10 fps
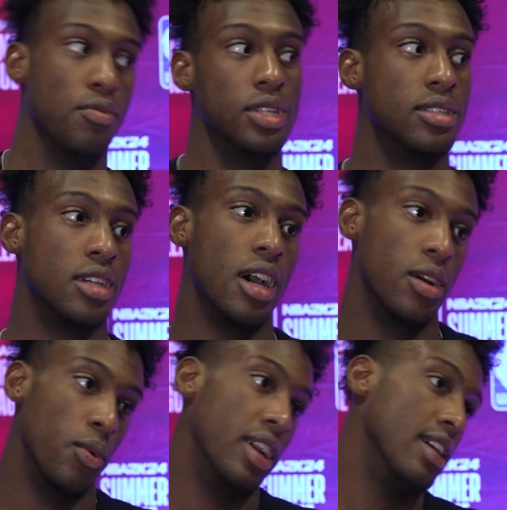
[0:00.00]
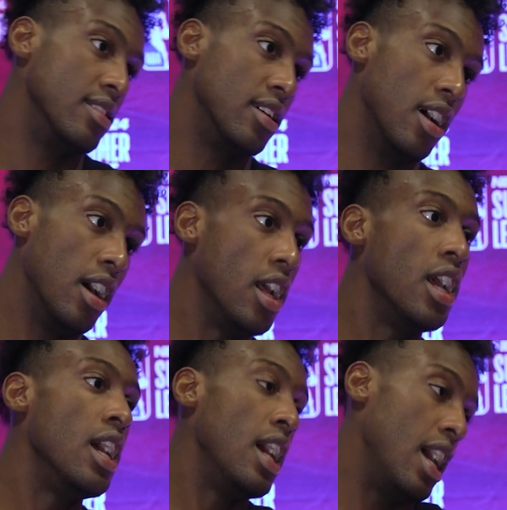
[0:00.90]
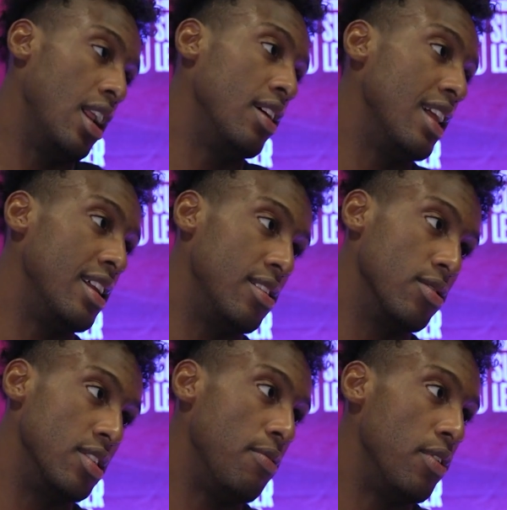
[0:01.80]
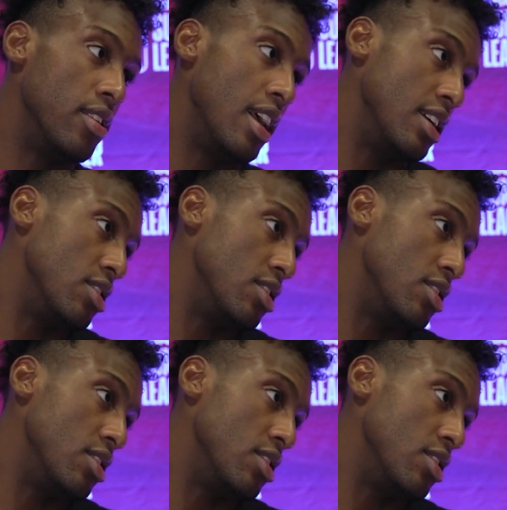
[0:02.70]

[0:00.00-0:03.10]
when to cut, when not to cut, and all that those different things.